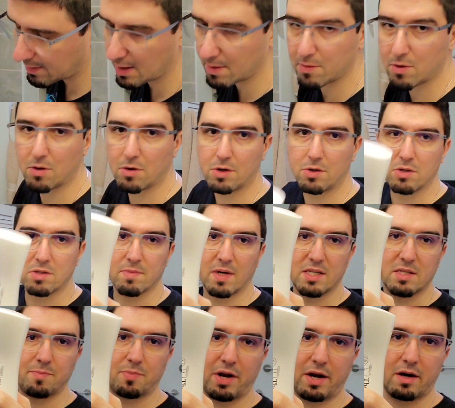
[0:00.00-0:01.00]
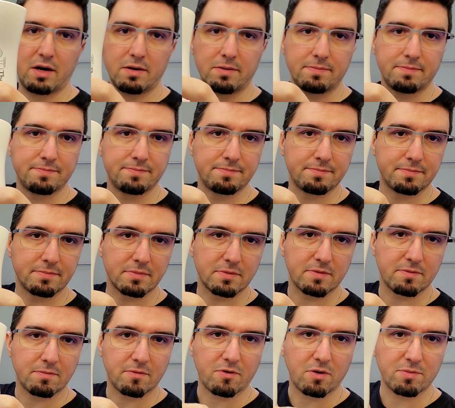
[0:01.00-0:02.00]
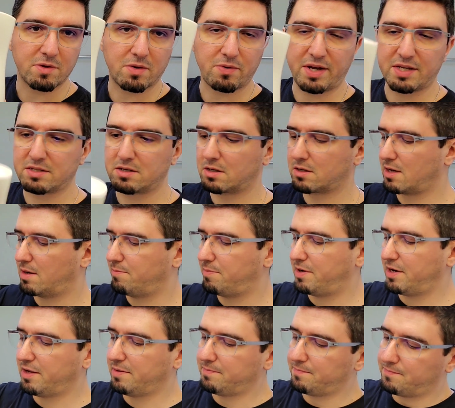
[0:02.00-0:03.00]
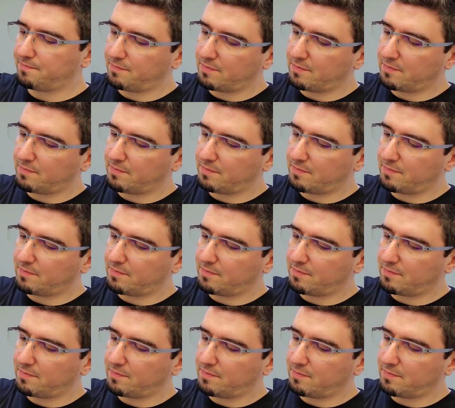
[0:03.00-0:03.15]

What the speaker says: I'm gonna use my sprayer from the razor company.